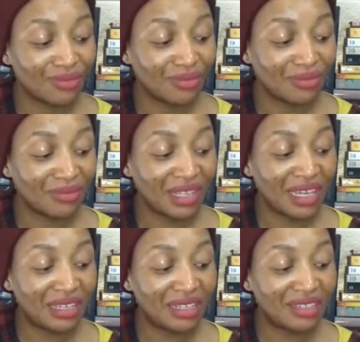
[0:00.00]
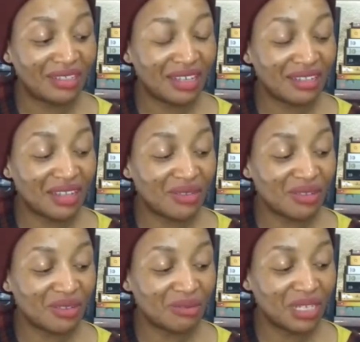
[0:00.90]
Yeah, that sounds
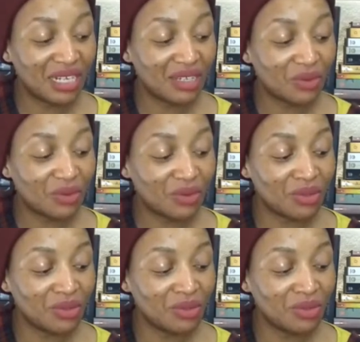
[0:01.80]
to me like low,